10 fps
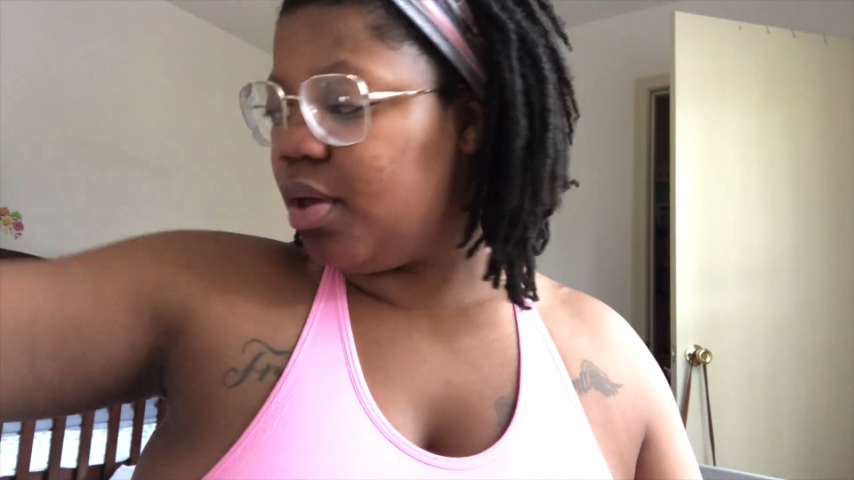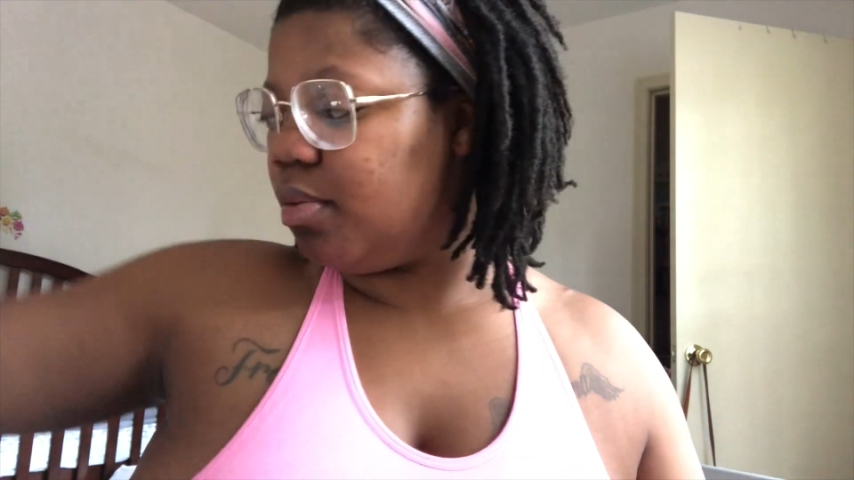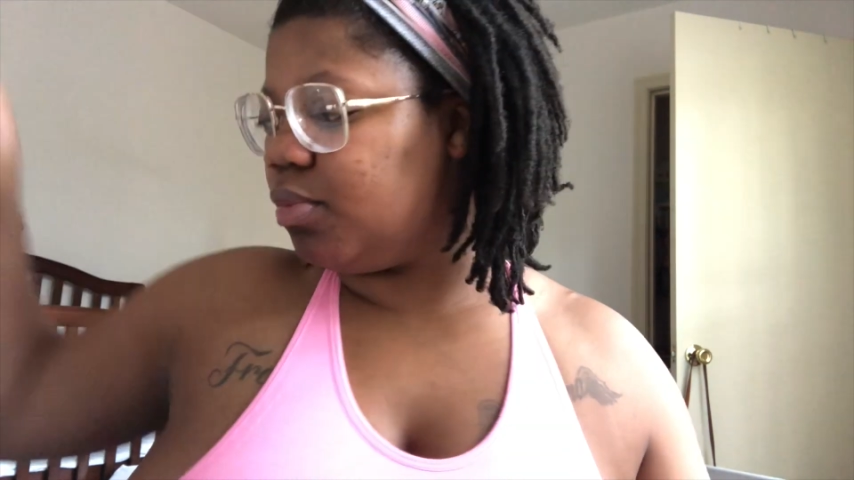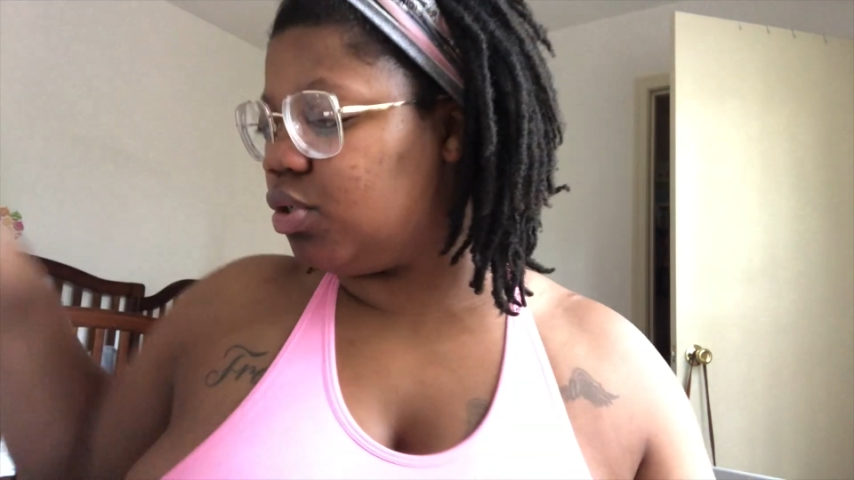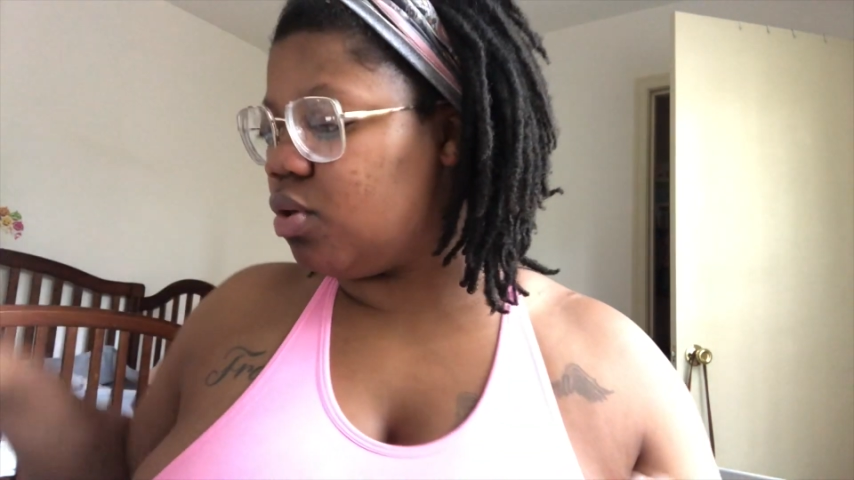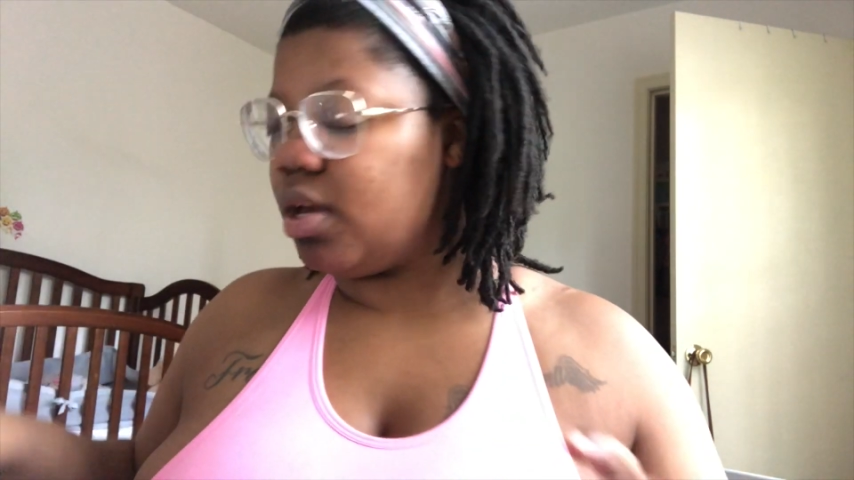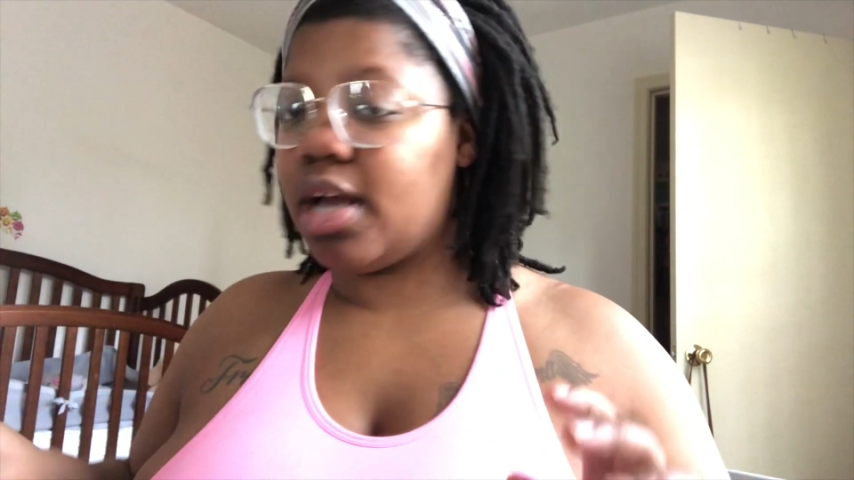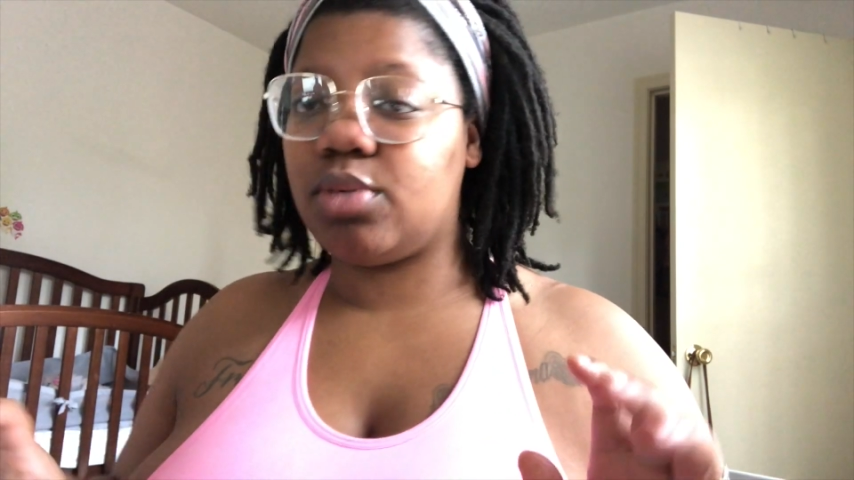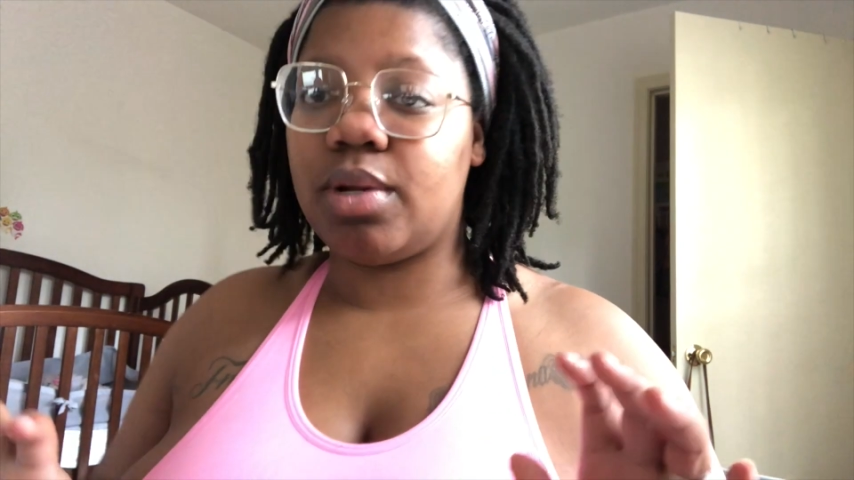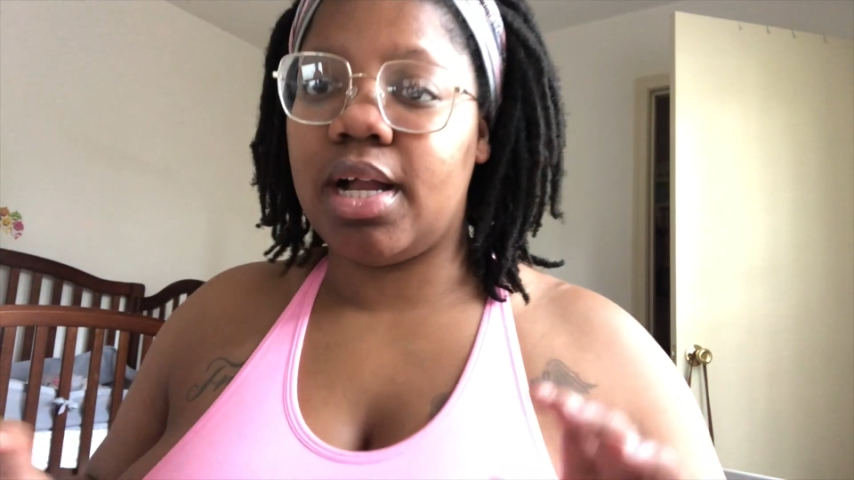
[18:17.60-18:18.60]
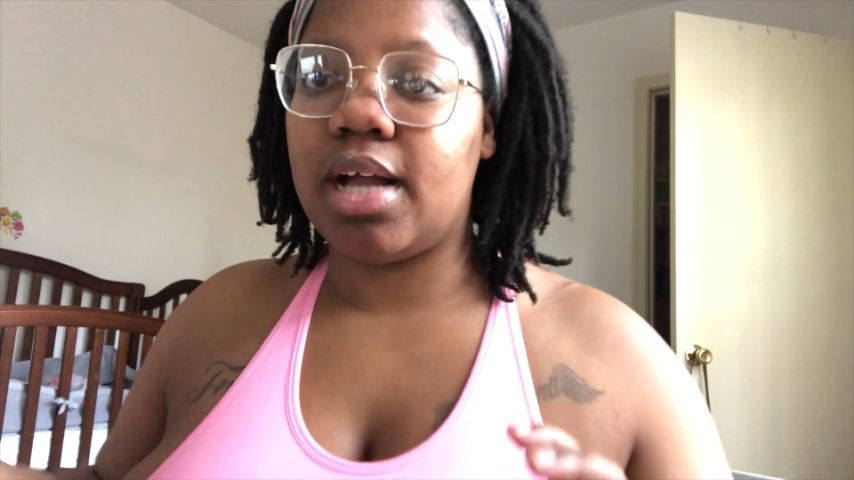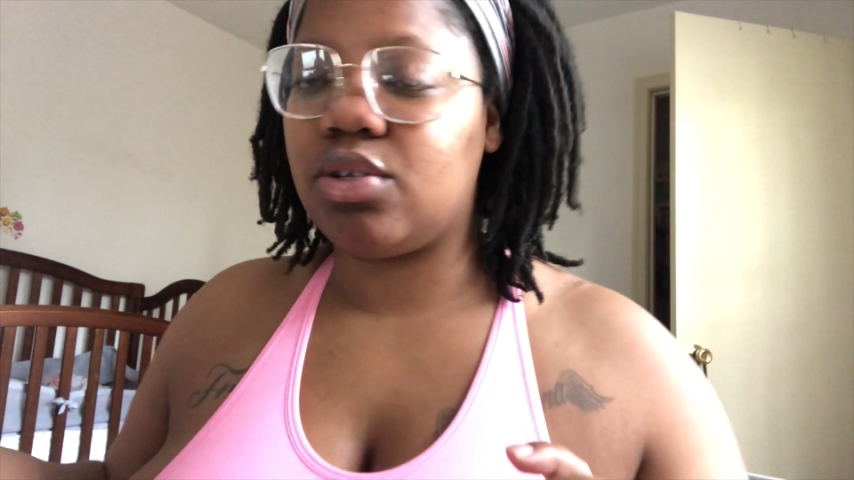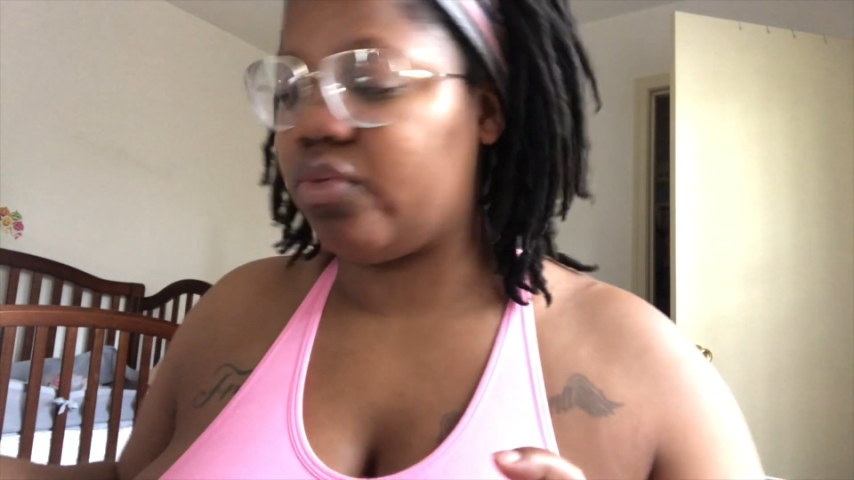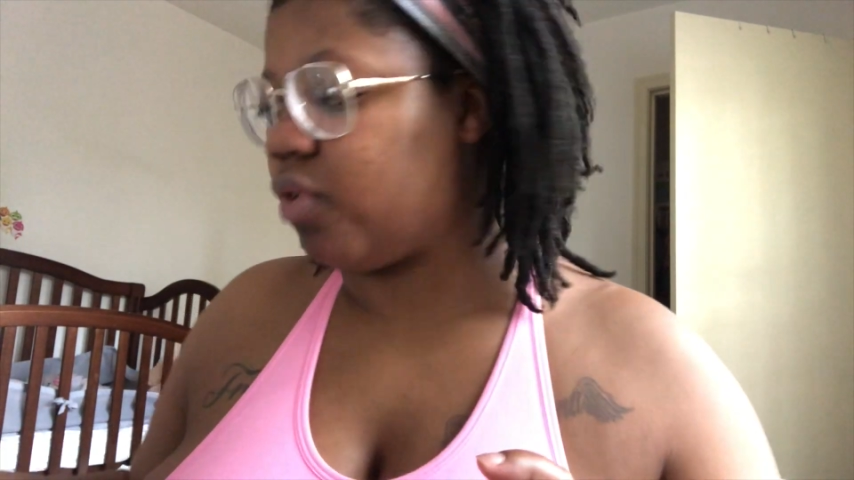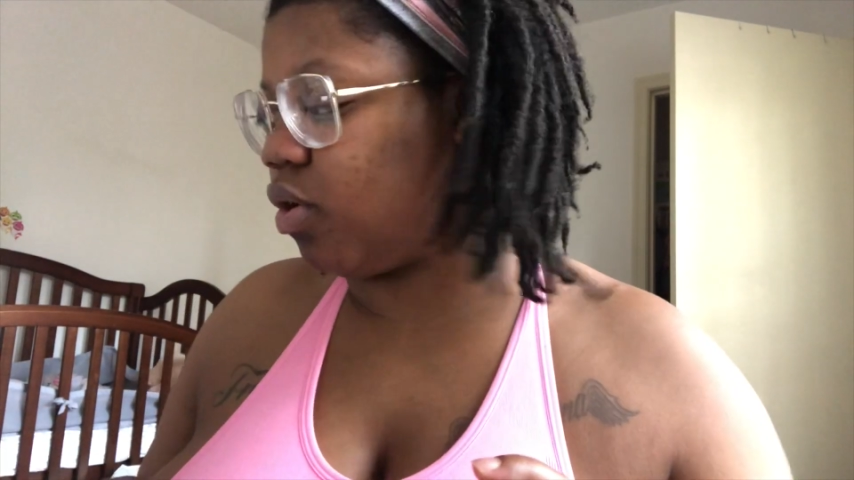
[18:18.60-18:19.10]
Let me show you guys what I got
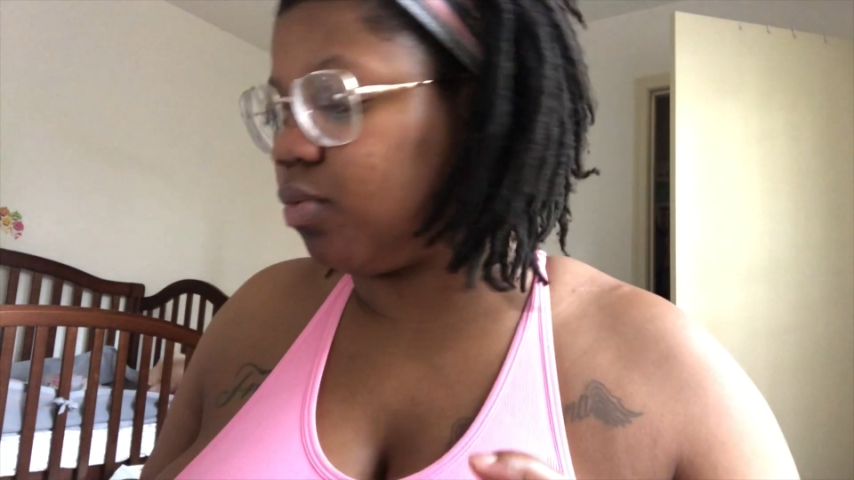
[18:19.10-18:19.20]
so far.